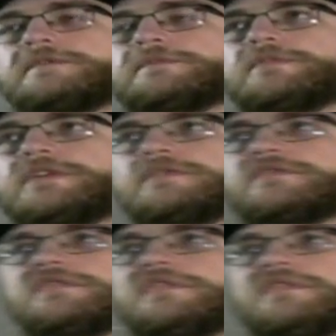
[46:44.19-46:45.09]
or
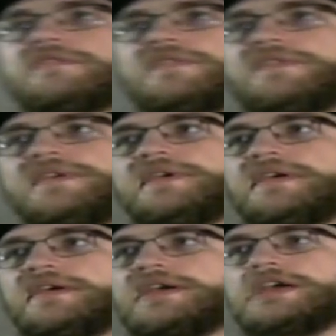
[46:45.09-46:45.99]
Pura, however it's pronounced.